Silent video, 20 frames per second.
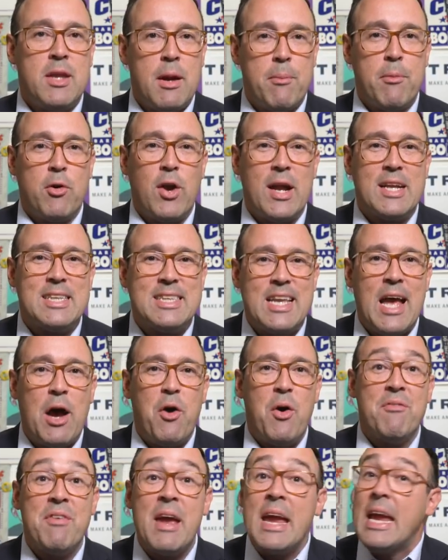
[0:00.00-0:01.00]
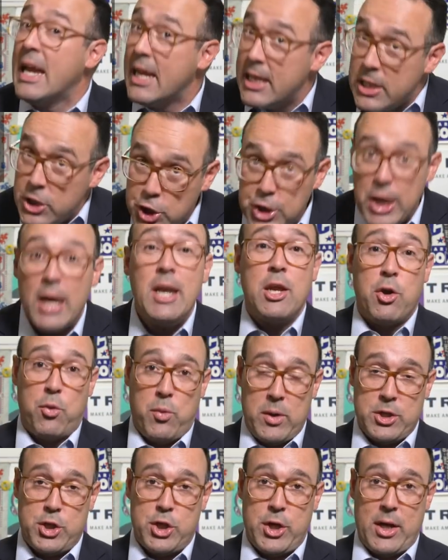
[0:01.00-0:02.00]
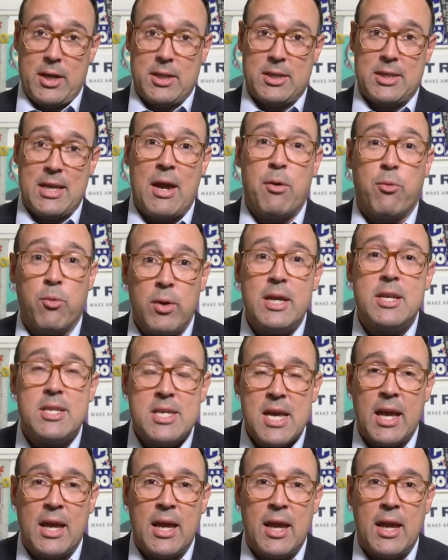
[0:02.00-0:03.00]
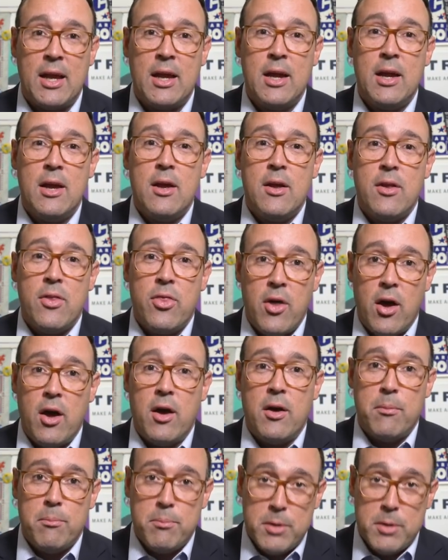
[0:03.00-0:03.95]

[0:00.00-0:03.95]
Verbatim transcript: Democrats now have a genuine chance at retaking the